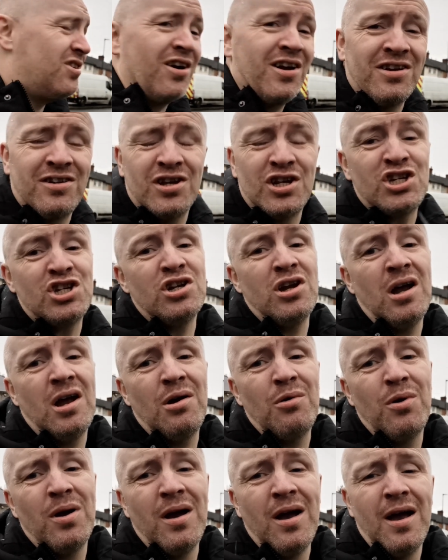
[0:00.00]
starting to
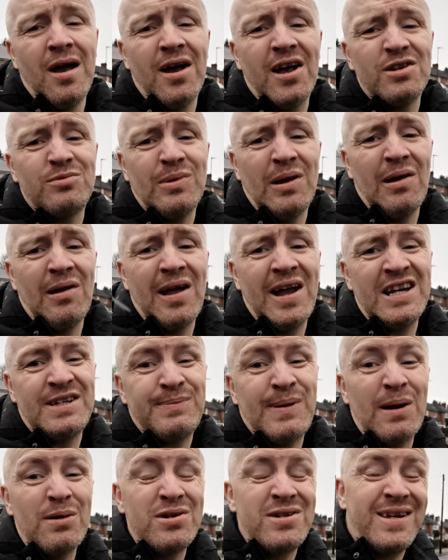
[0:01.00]
snow as well, and it's
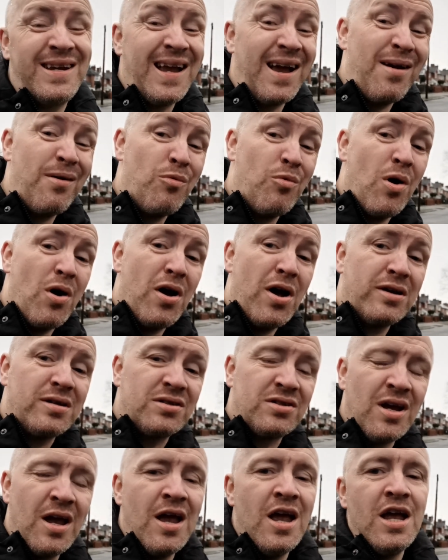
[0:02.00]
supposed to get
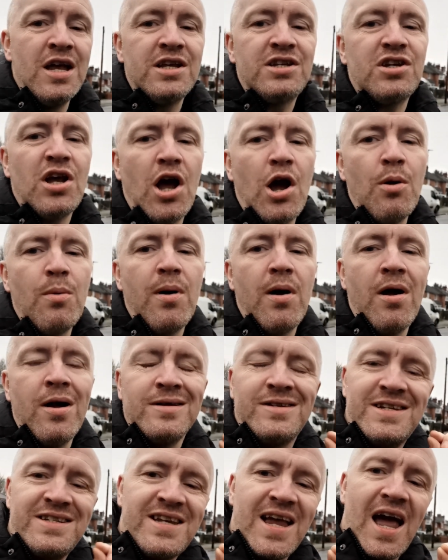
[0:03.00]
worse.
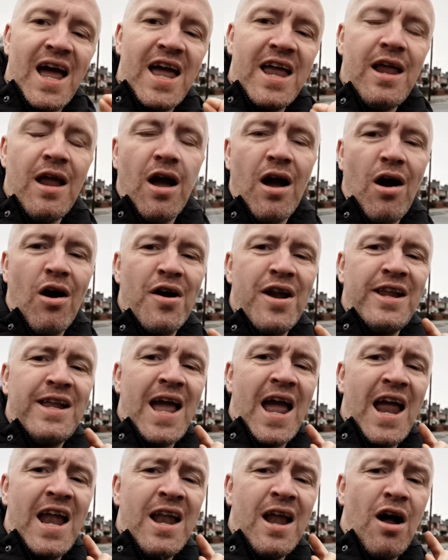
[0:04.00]
So today I'm going
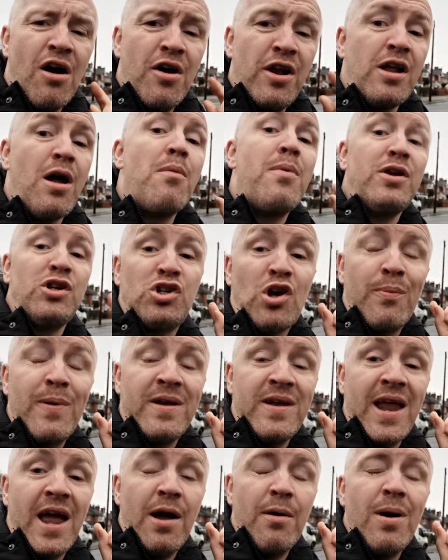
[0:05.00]
to go a bit
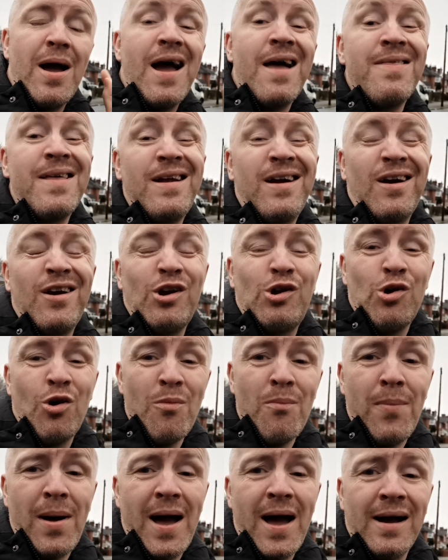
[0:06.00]
shopping now, and then I'm going to
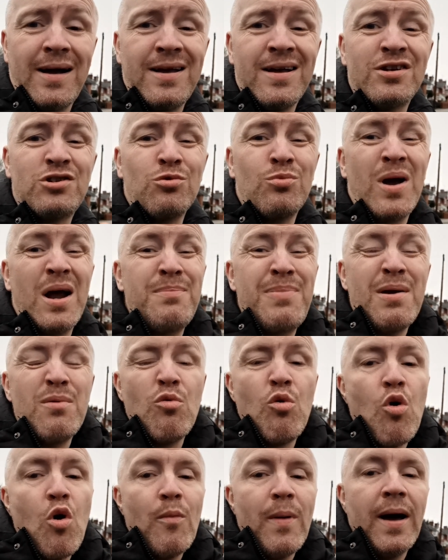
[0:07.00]
come back somewhere a bit
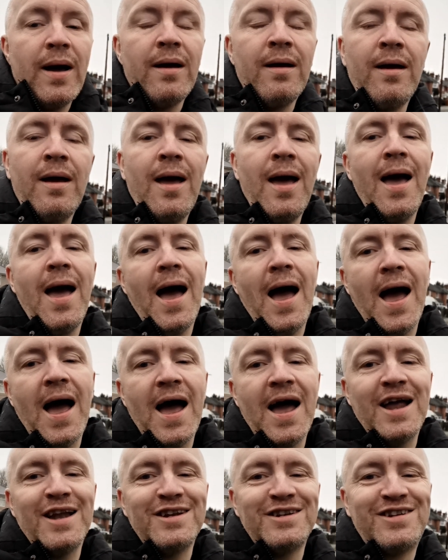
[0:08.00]
warmer,
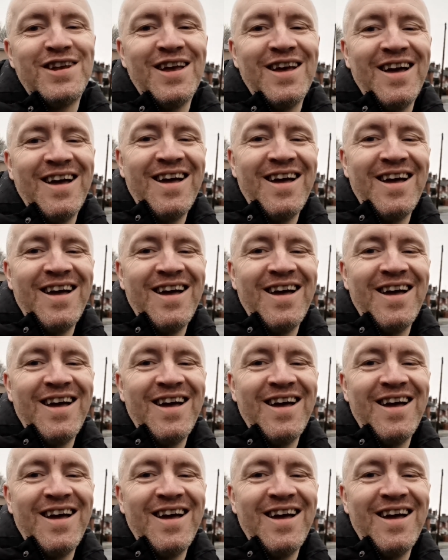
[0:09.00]
and